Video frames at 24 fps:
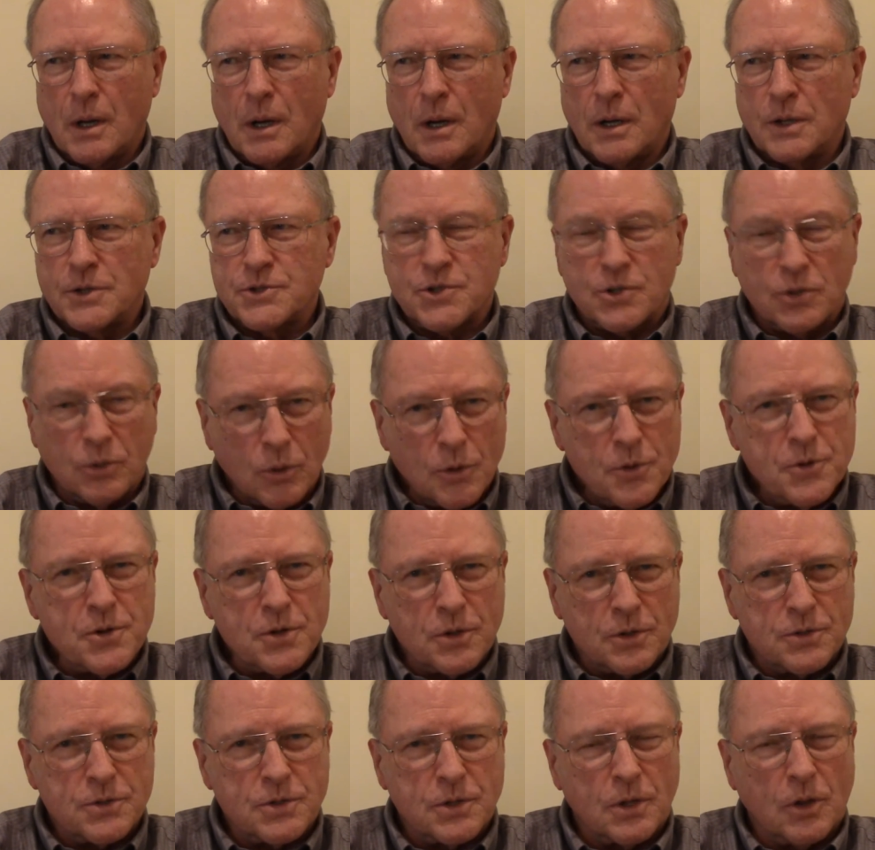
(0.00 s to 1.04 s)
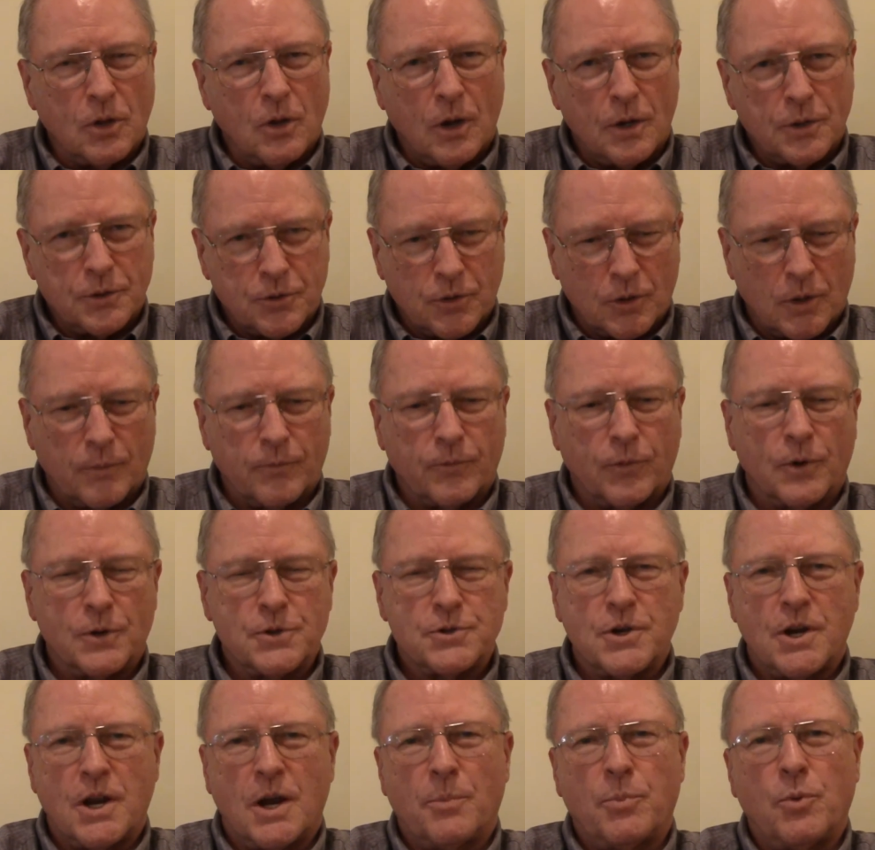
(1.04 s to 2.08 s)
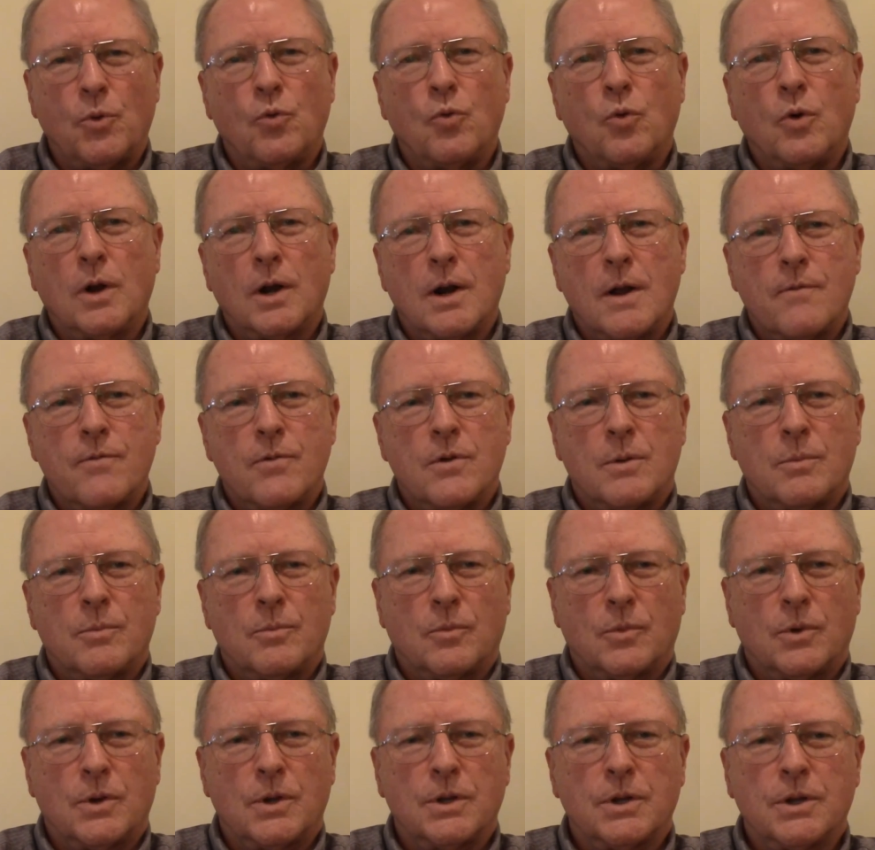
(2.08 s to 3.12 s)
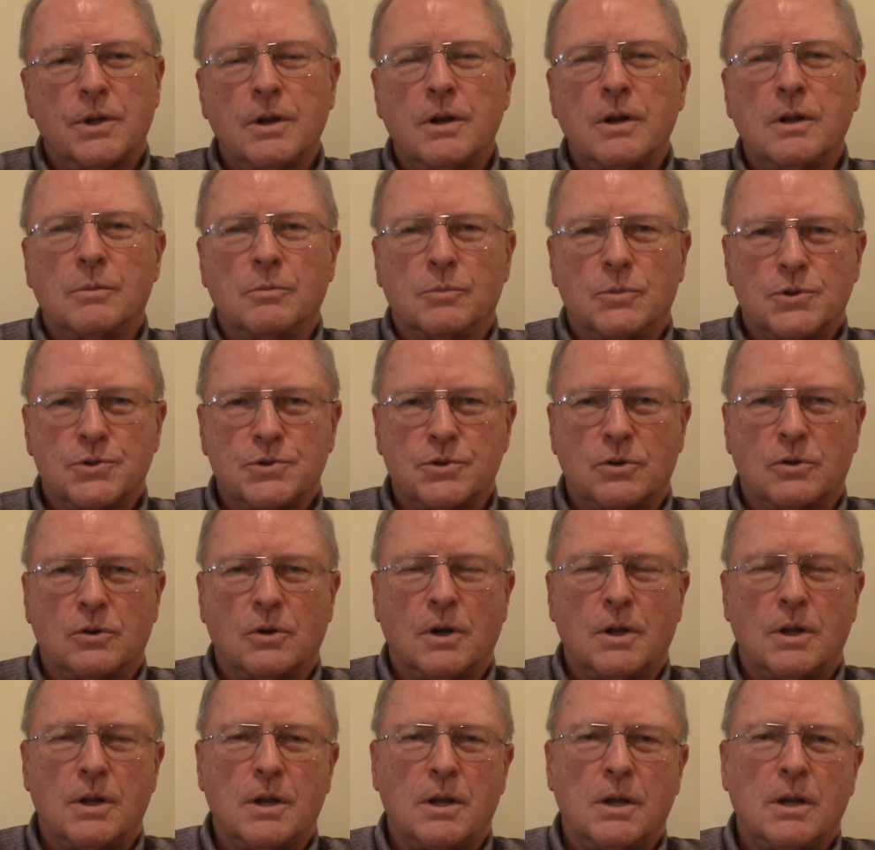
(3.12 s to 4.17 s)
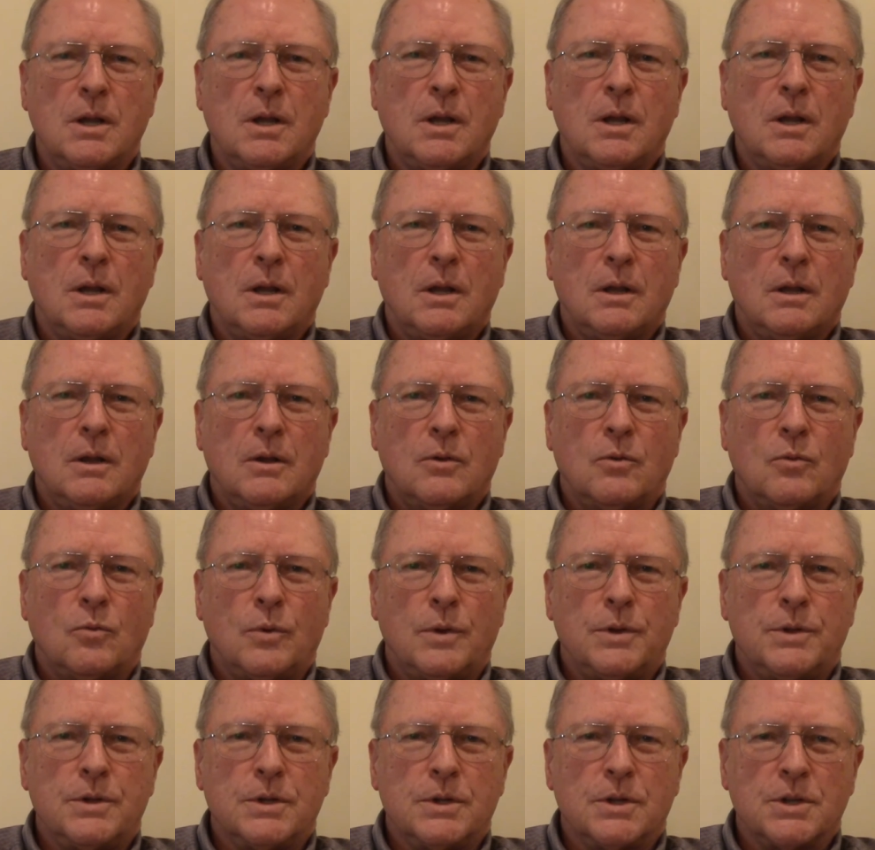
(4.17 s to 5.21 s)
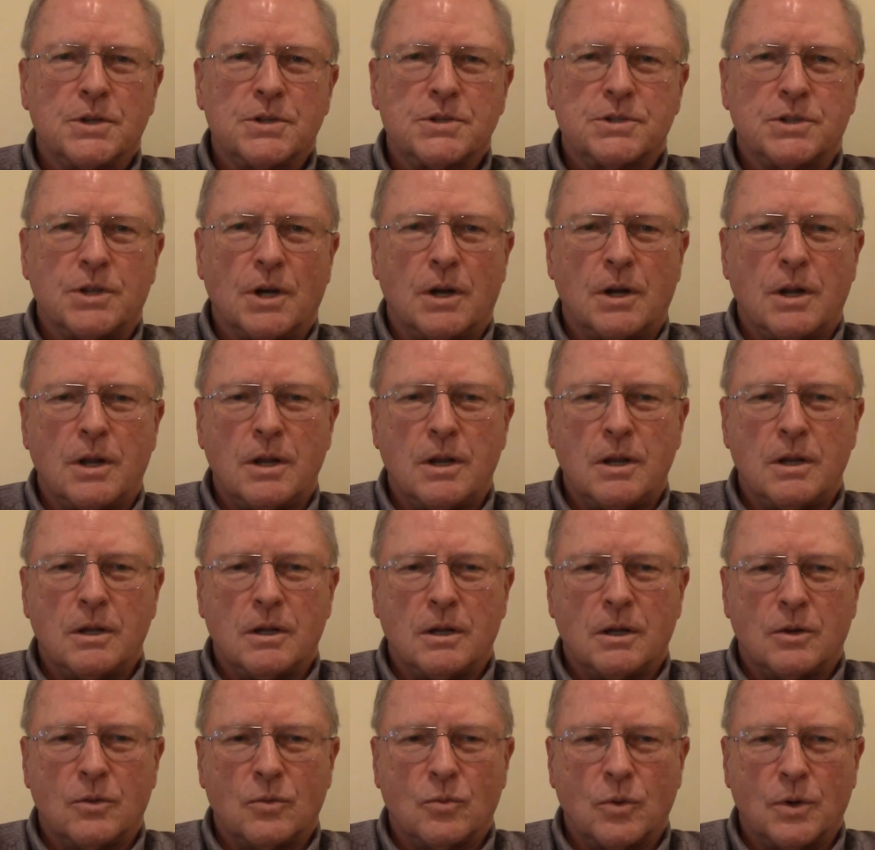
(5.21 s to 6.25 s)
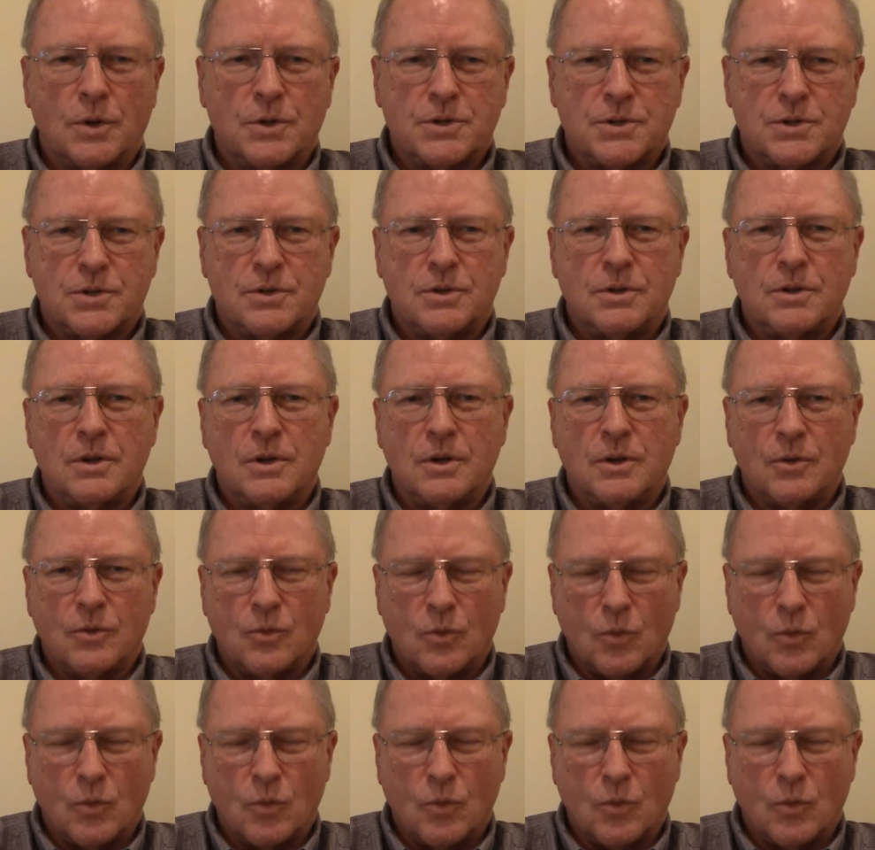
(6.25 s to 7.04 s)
solutions in the long term. For example, one of them in Gideon, Missouri, we did a study in which the